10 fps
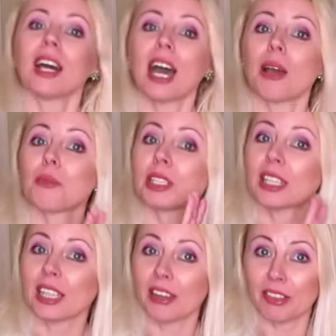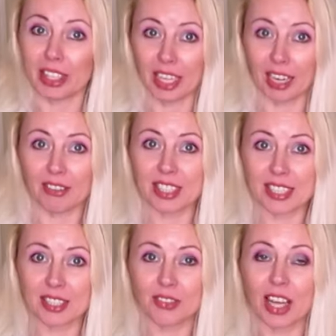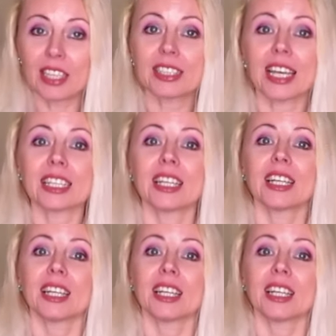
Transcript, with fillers: i mean on every canvas as well that